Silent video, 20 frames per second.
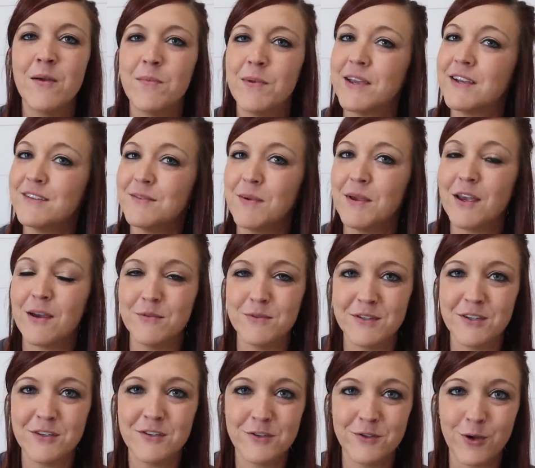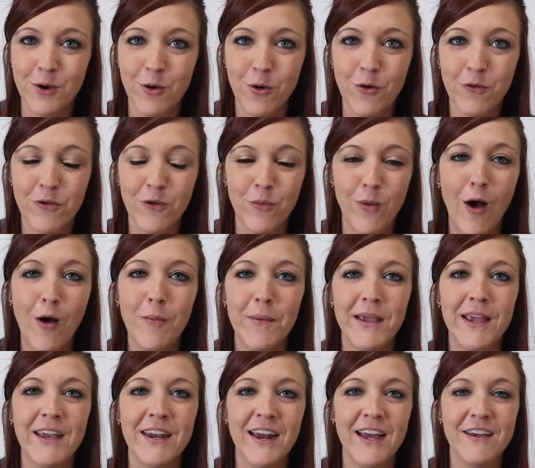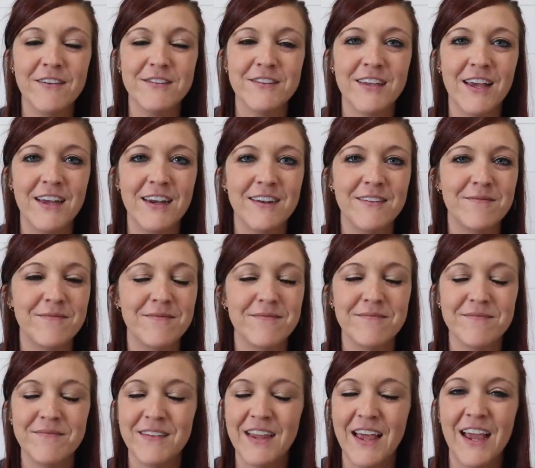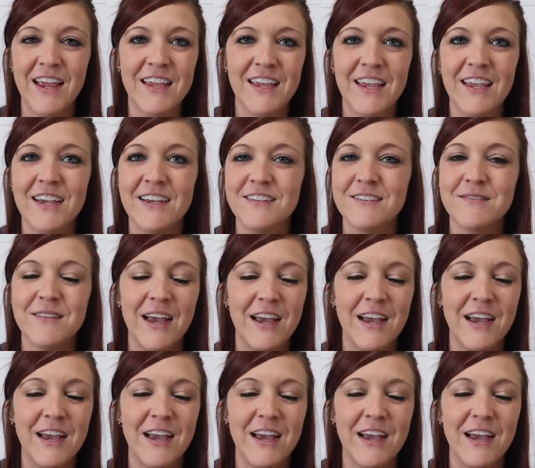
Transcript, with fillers: because it becomes so overwhelming and I've said I can't,